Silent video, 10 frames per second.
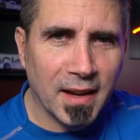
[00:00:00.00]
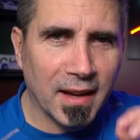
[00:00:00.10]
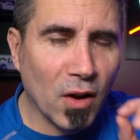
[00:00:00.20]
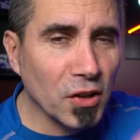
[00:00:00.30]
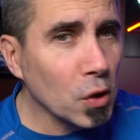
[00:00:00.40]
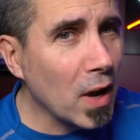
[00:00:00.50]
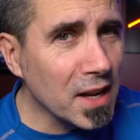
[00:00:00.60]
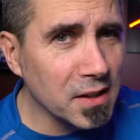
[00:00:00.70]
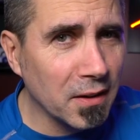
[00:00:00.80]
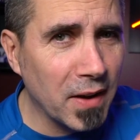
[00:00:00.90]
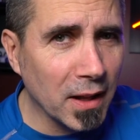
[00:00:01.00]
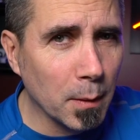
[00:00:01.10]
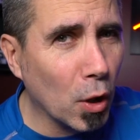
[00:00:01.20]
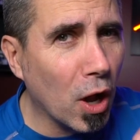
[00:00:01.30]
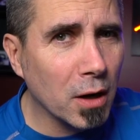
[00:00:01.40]
It also has an
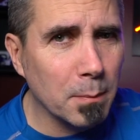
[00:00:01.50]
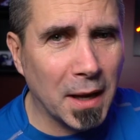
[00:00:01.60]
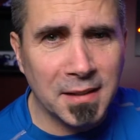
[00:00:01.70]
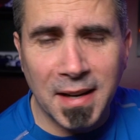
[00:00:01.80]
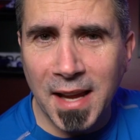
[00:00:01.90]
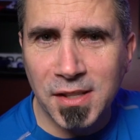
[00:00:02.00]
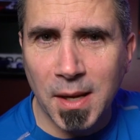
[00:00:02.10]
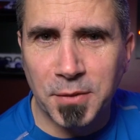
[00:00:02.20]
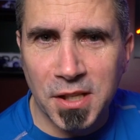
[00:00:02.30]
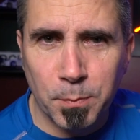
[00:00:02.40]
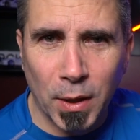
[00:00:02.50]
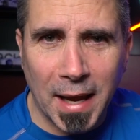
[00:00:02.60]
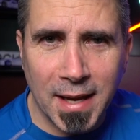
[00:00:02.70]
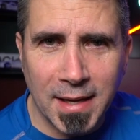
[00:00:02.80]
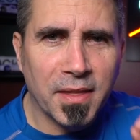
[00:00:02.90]
available augmented heads-up display